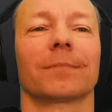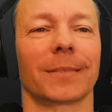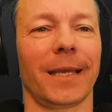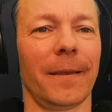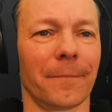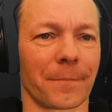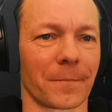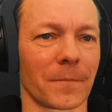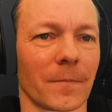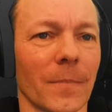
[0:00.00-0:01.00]
Okay.
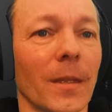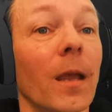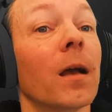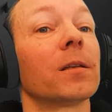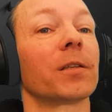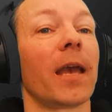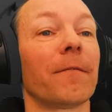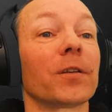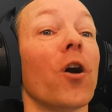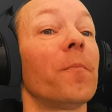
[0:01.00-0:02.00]
So you
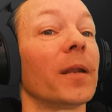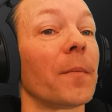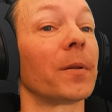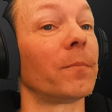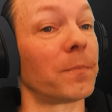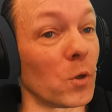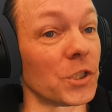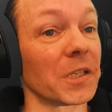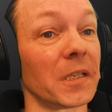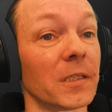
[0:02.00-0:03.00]
have to open up in
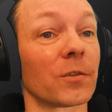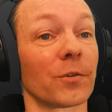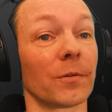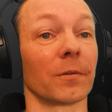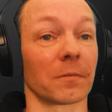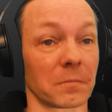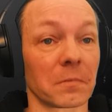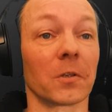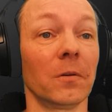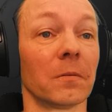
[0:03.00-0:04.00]
Portuguese too.
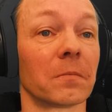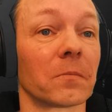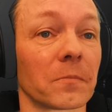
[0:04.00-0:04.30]
Cool.